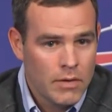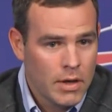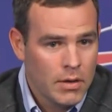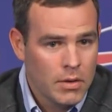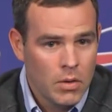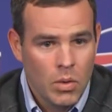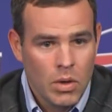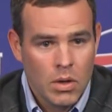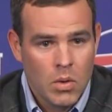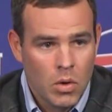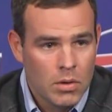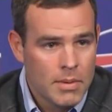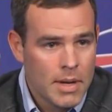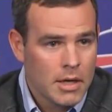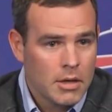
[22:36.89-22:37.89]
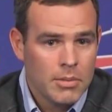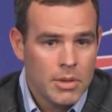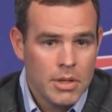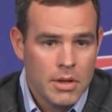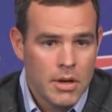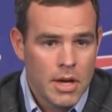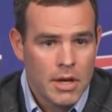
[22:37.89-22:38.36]
I don't know what quarterback will be
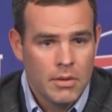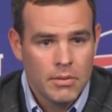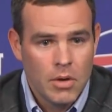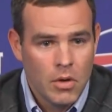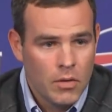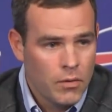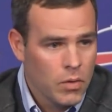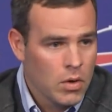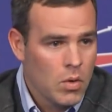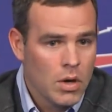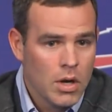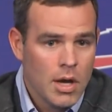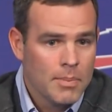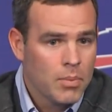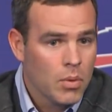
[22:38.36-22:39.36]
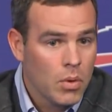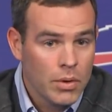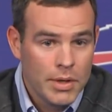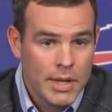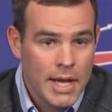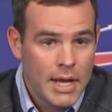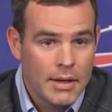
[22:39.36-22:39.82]
there. I don't know if we're going up or
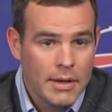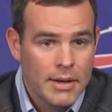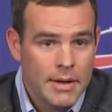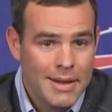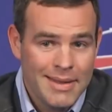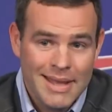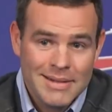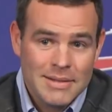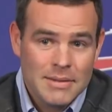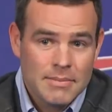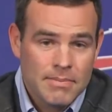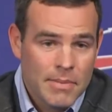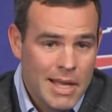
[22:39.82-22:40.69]
going down, and that's